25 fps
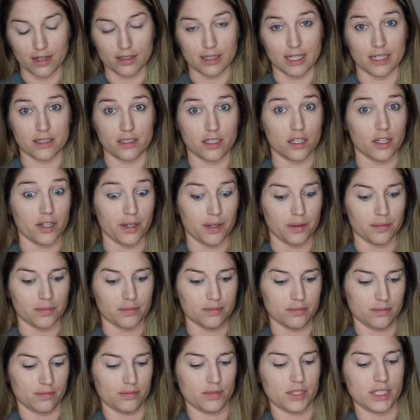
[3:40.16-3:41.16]
That's all I
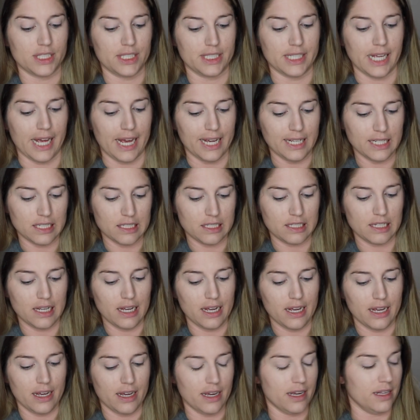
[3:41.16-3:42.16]
set.
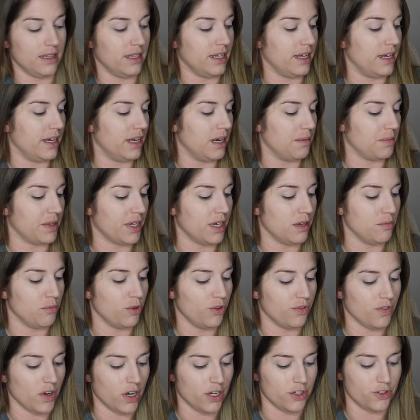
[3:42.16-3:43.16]
And then I'm gonna
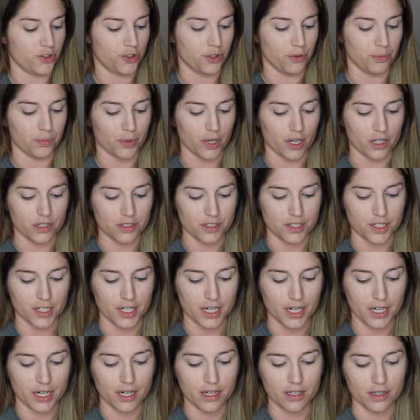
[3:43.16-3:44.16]
move on to
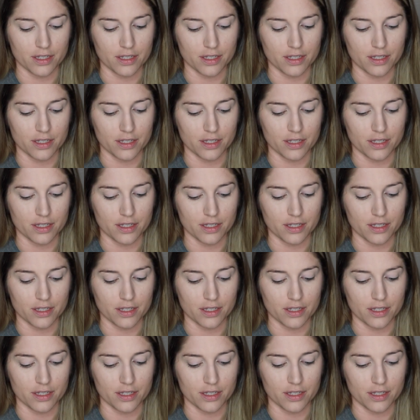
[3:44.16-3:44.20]
bronzer.